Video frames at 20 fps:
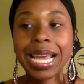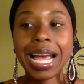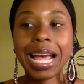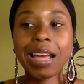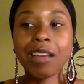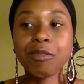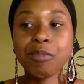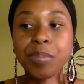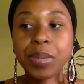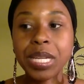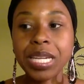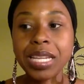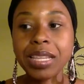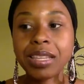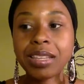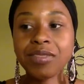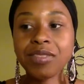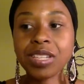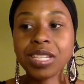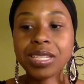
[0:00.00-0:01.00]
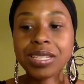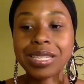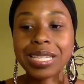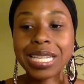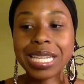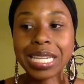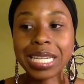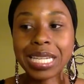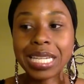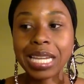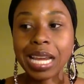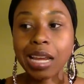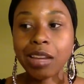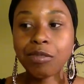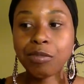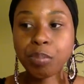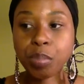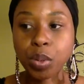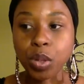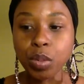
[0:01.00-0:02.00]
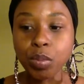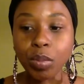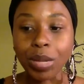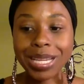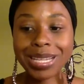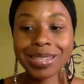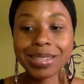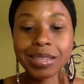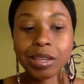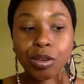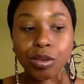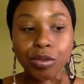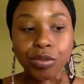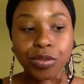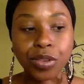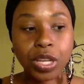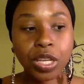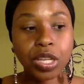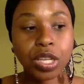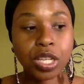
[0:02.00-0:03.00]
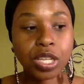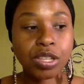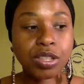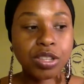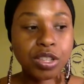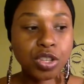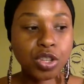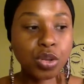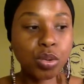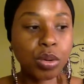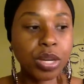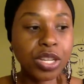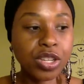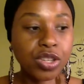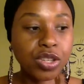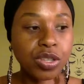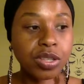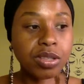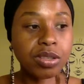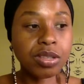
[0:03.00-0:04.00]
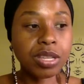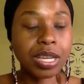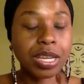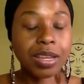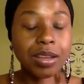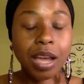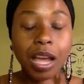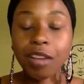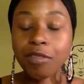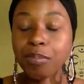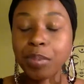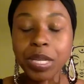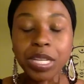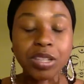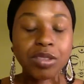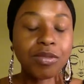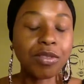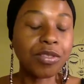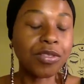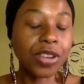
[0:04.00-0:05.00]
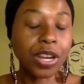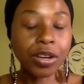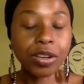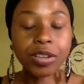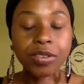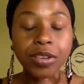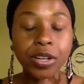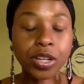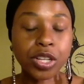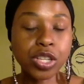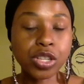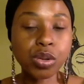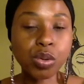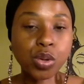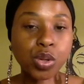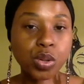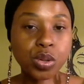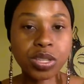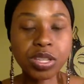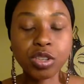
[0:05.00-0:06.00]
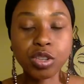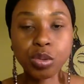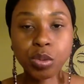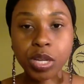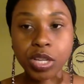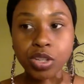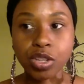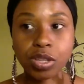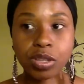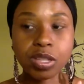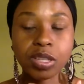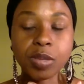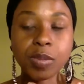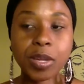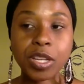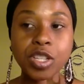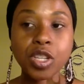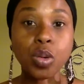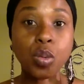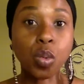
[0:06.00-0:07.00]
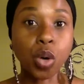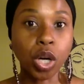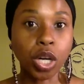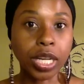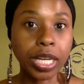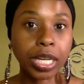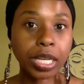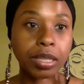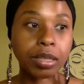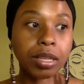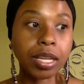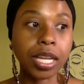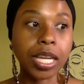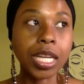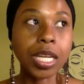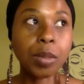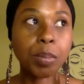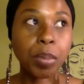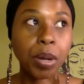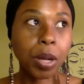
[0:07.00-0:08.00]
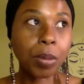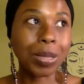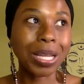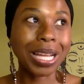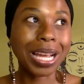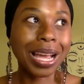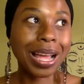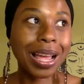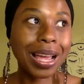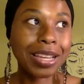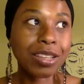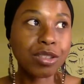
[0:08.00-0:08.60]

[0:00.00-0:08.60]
I've been in the vicinity. I've put myself in situations. I've been in very, very social situations, especially working in the public eye.